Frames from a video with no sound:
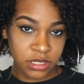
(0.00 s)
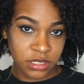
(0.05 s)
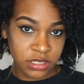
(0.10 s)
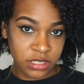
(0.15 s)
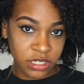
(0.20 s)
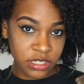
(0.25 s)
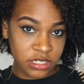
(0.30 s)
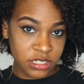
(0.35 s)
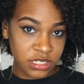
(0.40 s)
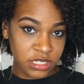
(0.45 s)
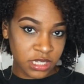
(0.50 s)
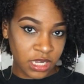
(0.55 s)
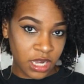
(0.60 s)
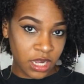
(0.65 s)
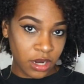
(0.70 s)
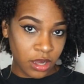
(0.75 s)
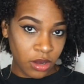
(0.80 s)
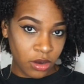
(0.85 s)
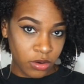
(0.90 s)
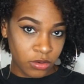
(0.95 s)
So you just
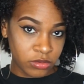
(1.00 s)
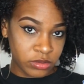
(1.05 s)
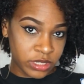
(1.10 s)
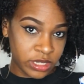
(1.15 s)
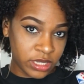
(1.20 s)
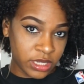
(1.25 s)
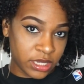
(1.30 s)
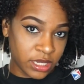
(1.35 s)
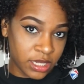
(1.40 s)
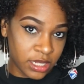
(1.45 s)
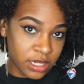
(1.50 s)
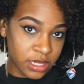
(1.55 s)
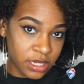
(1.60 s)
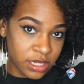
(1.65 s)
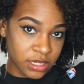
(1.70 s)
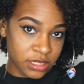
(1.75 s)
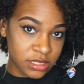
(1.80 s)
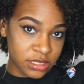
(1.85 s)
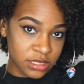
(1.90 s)
kind of hold it and then